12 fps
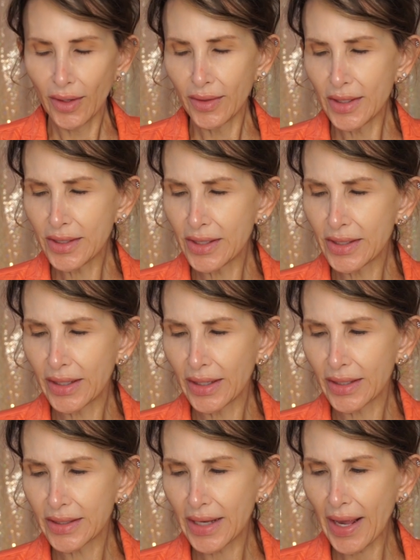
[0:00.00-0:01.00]
This is an
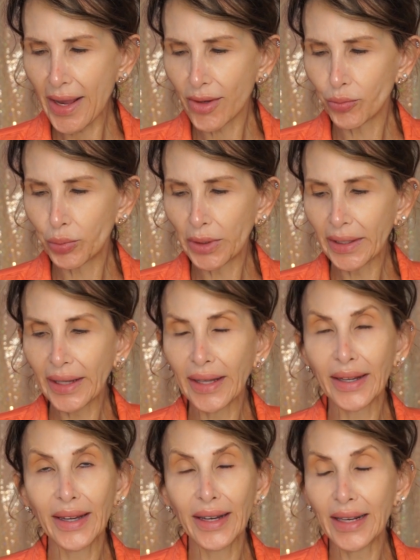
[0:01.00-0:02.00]
exact
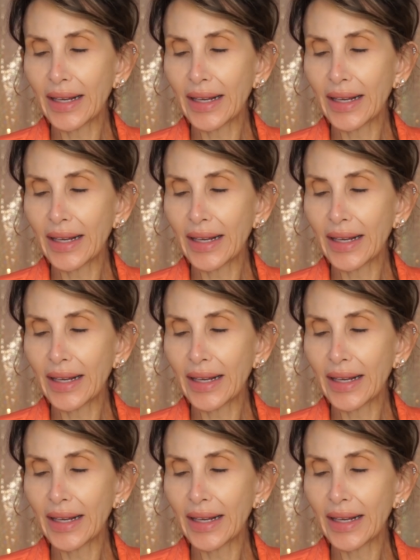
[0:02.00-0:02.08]
blend,